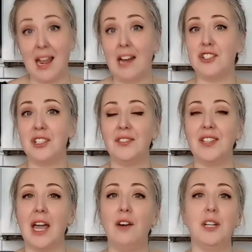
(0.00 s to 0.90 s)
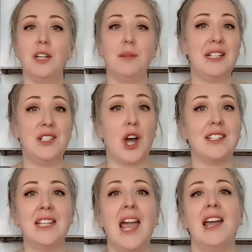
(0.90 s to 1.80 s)

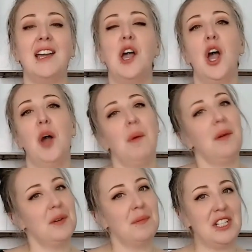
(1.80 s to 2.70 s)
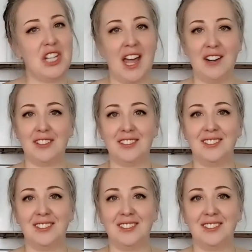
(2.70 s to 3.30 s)
naturallivingalchemy.ca. Welcome to my channel.